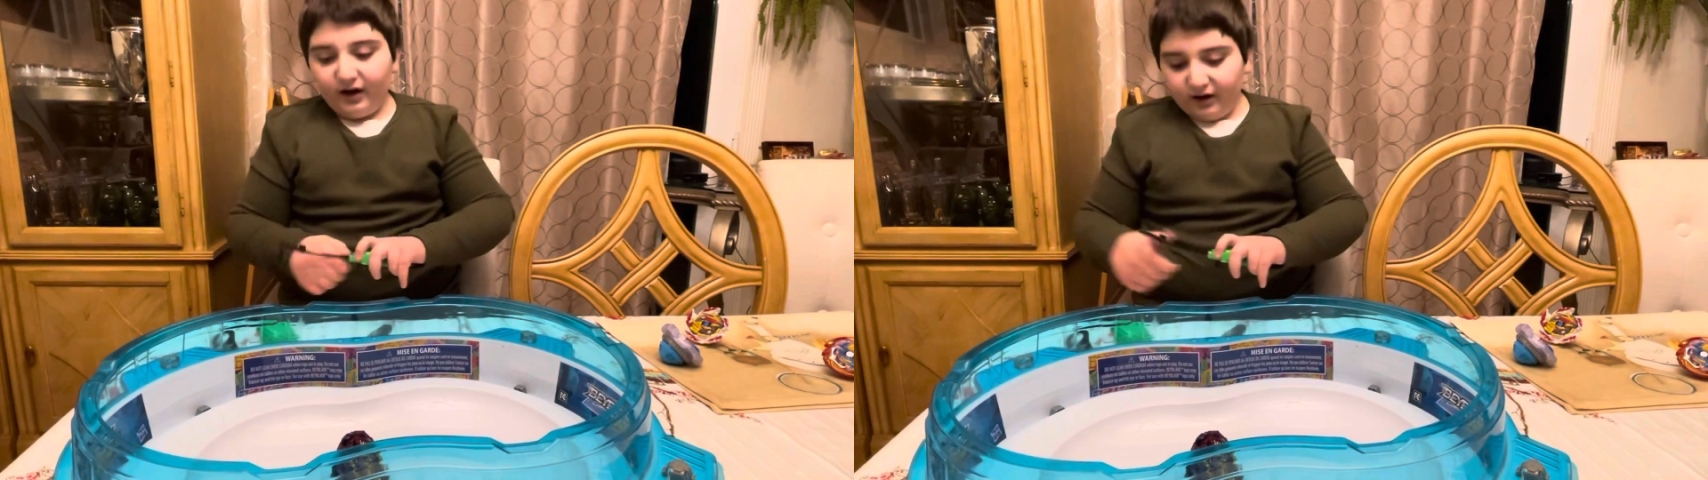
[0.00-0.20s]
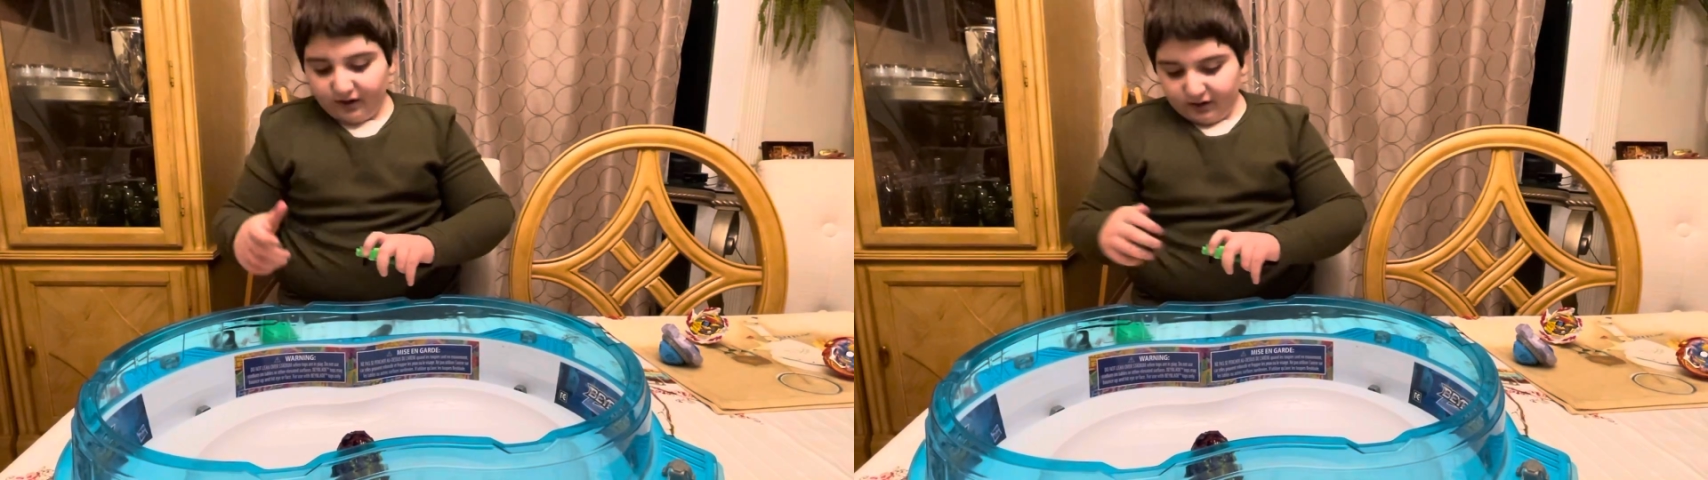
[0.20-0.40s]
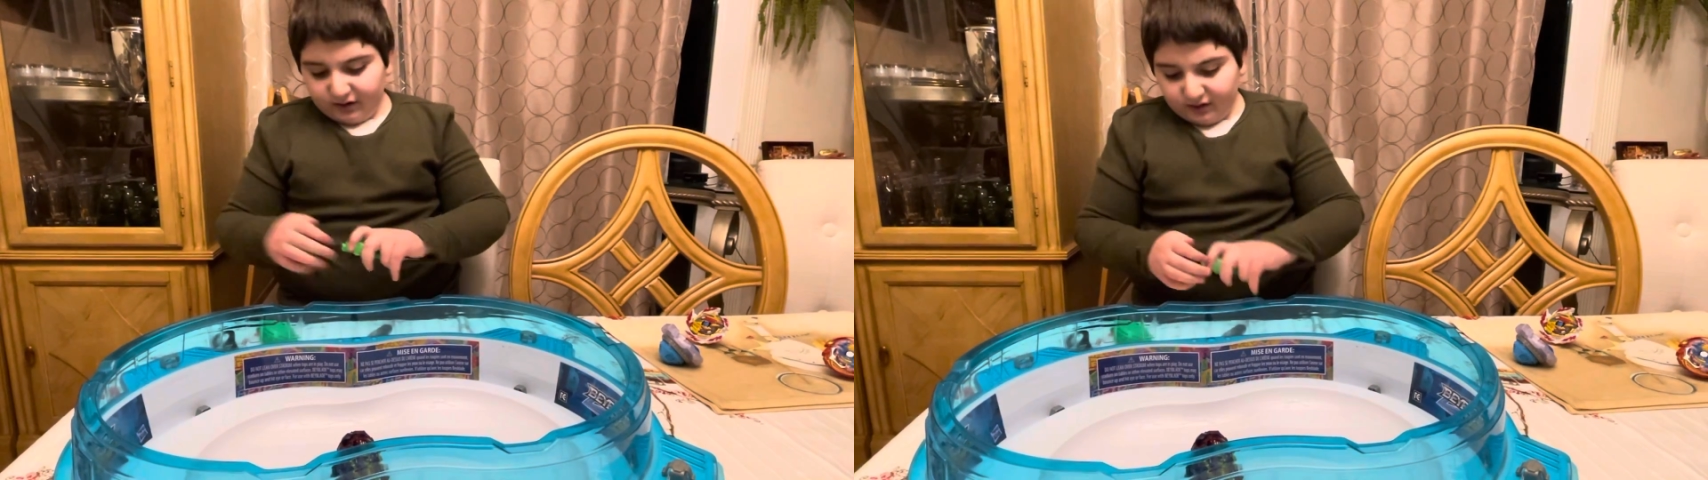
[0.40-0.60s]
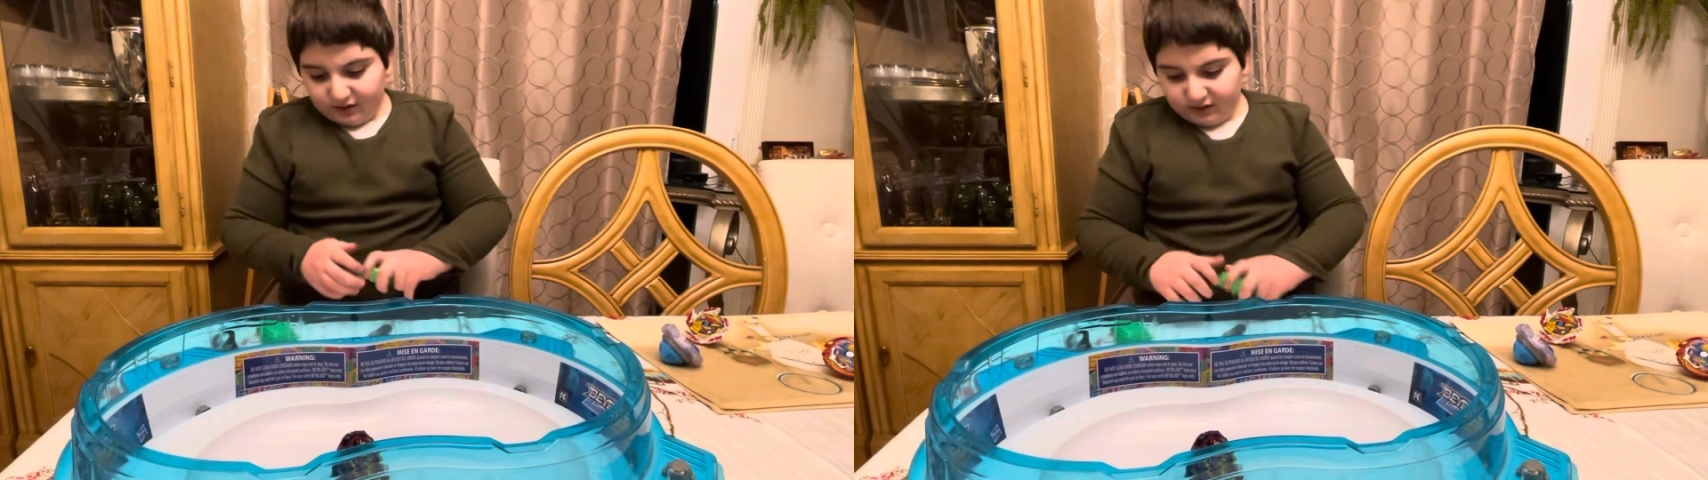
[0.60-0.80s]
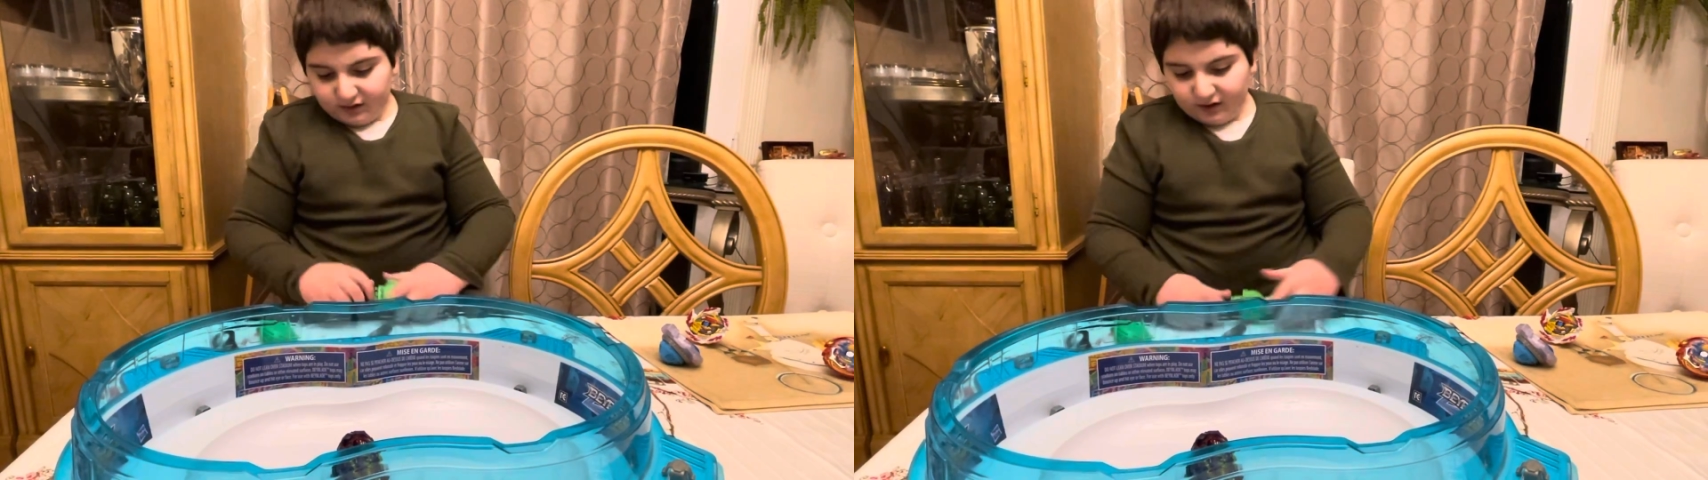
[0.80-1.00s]

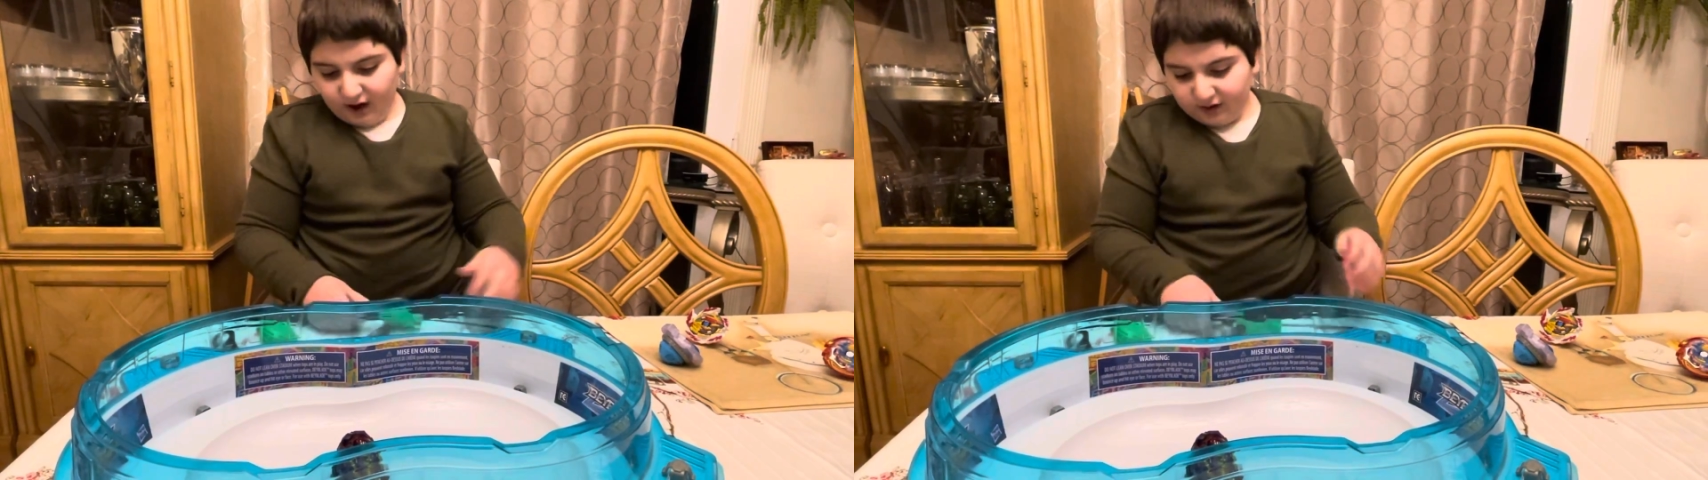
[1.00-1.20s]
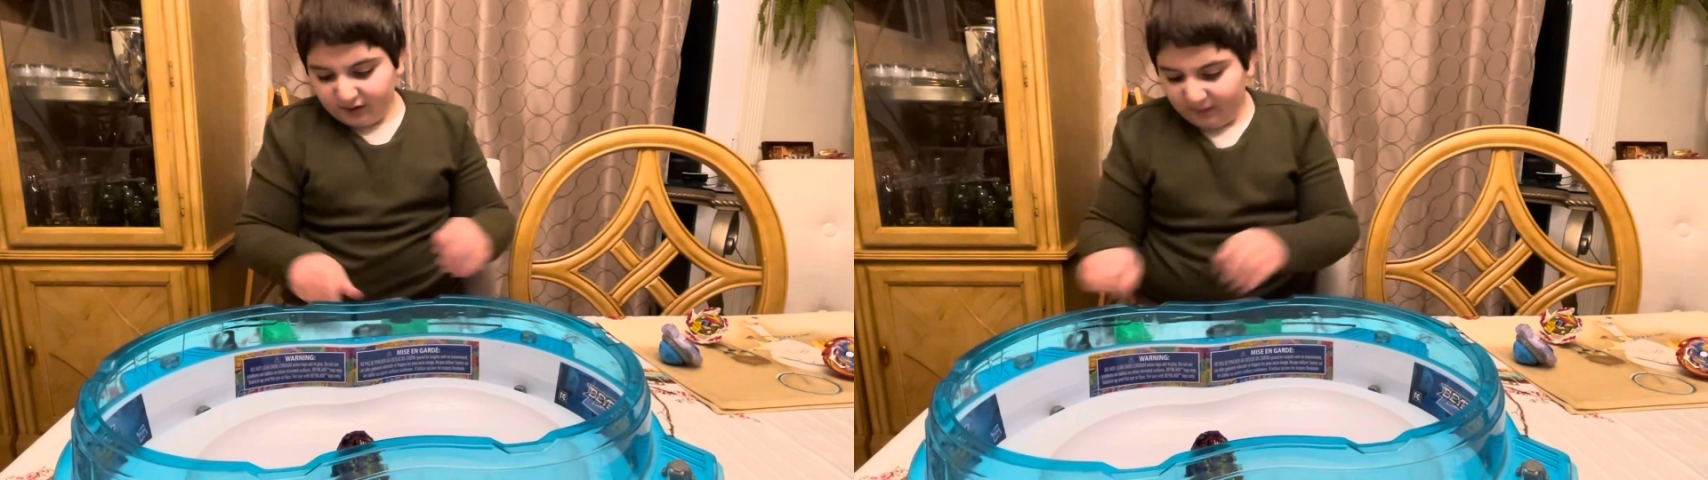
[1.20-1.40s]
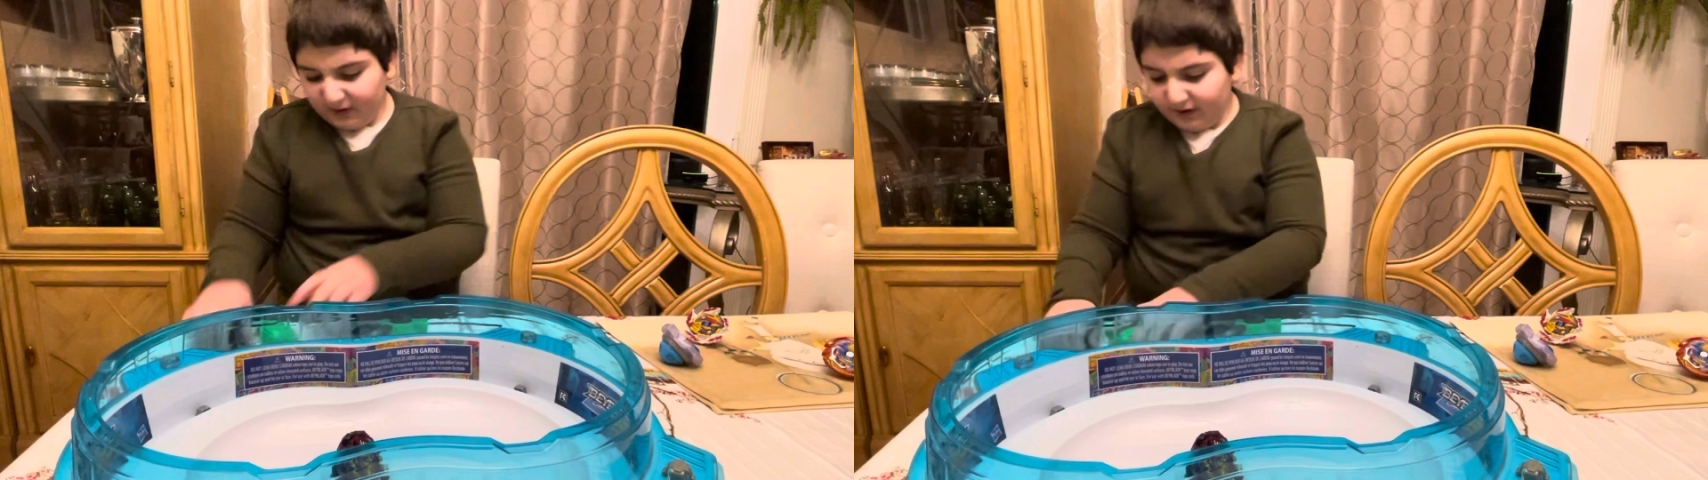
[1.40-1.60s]
Yeah. Yeah, to me